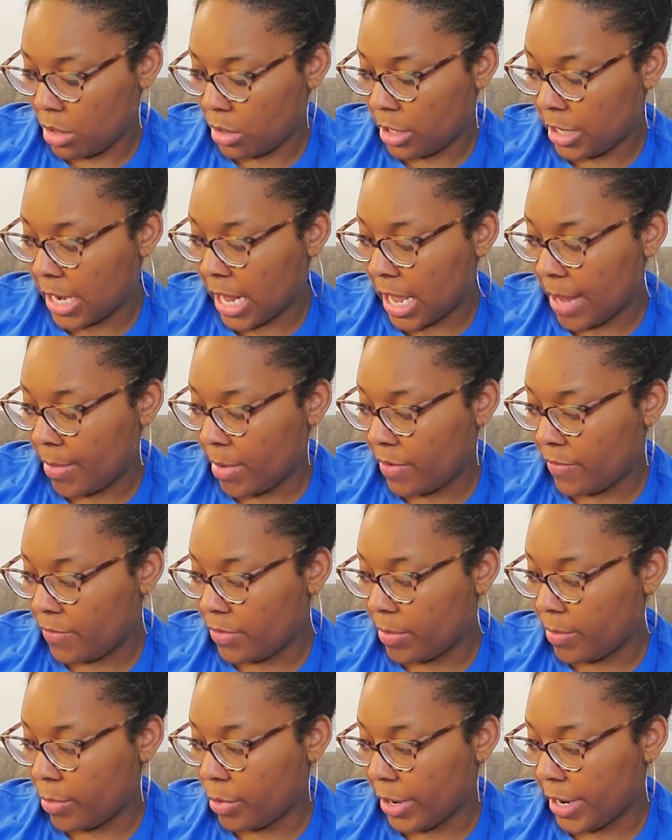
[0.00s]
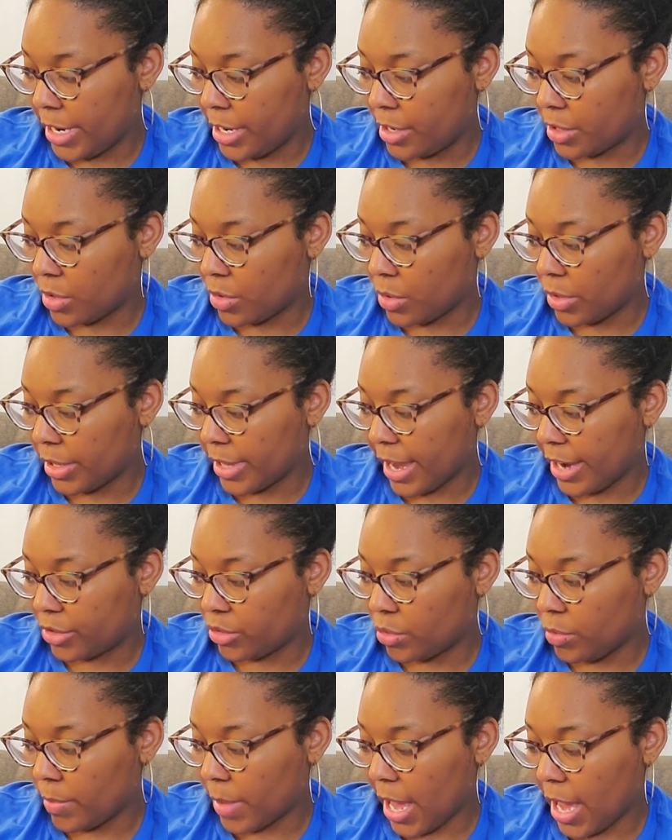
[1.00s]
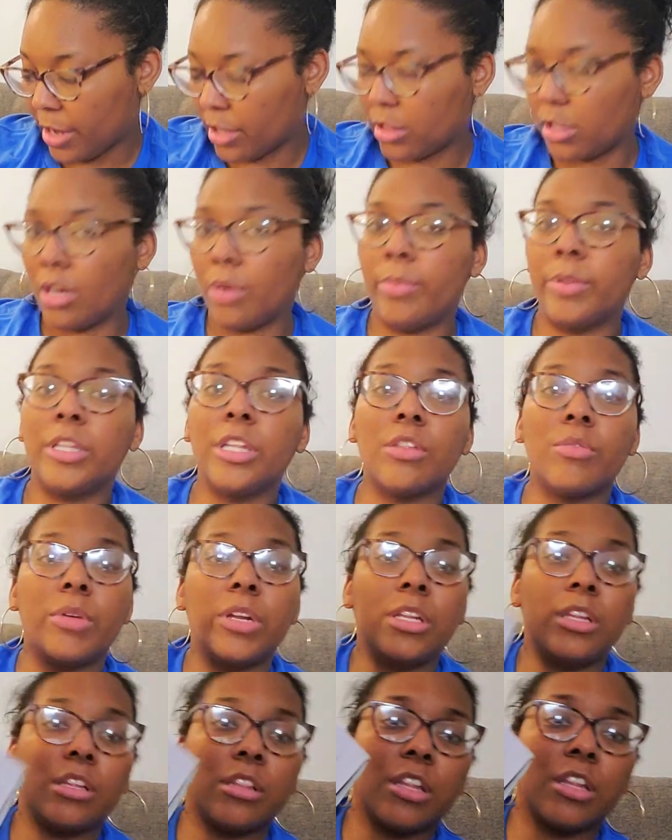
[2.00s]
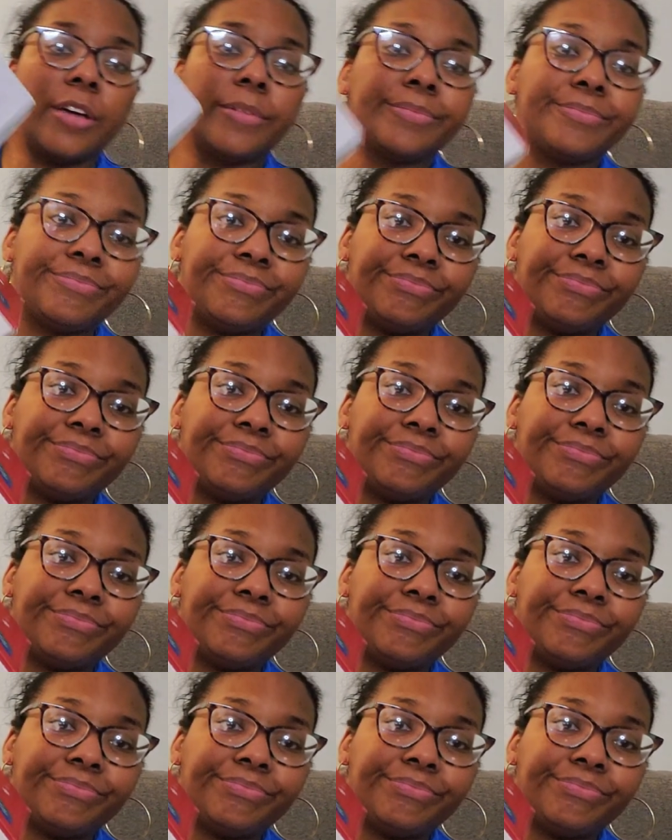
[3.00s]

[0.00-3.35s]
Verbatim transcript: the name of the brand is on the actual box so, but this is what it looks like